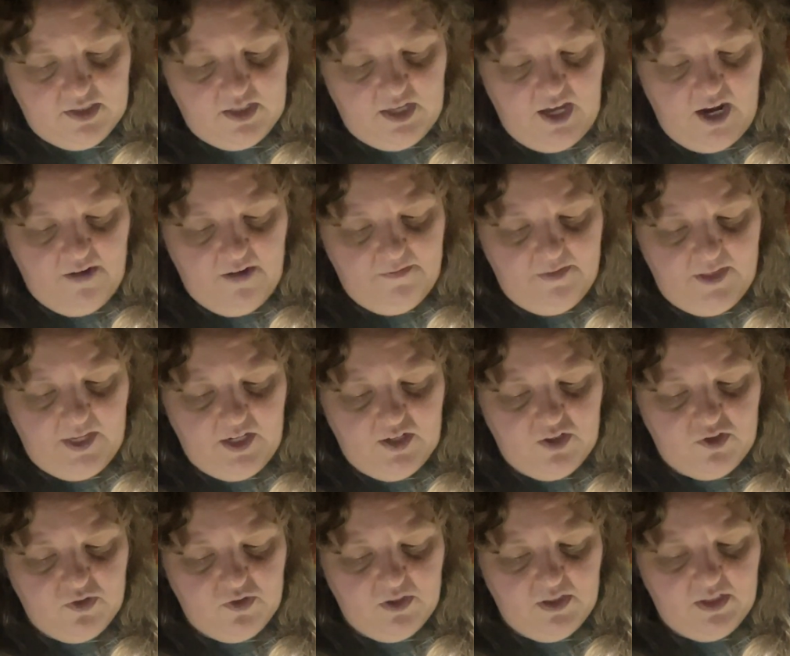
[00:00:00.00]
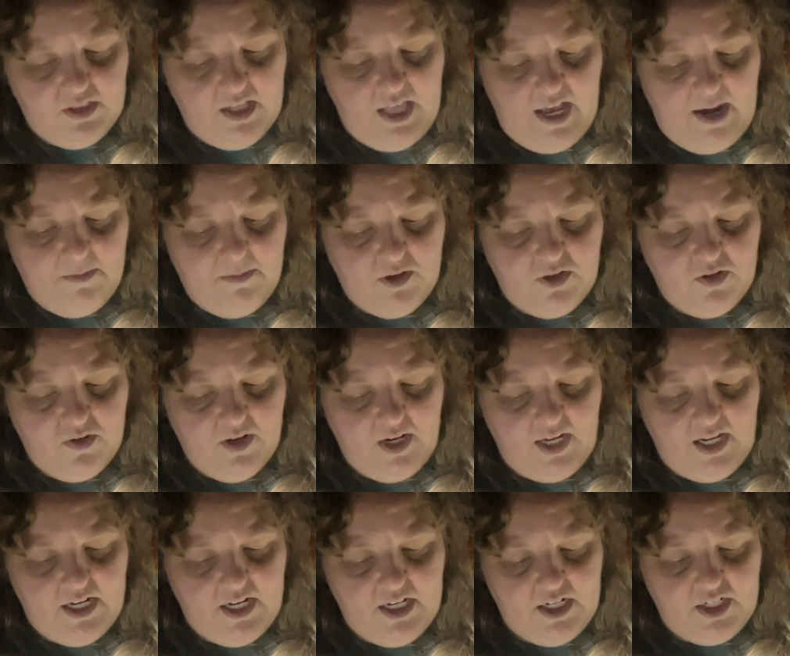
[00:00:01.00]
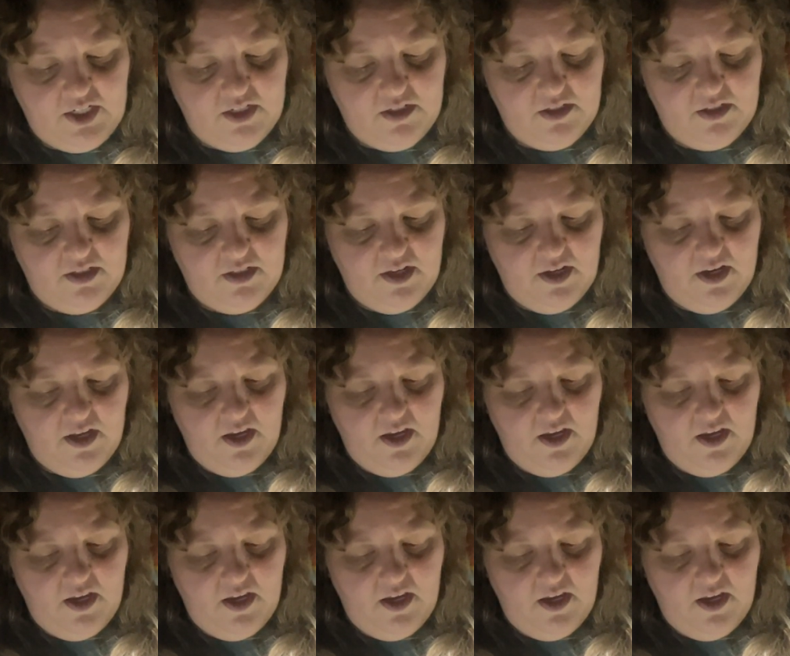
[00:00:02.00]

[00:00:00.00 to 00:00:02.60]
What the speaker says: carefully controlled laboratory conditions.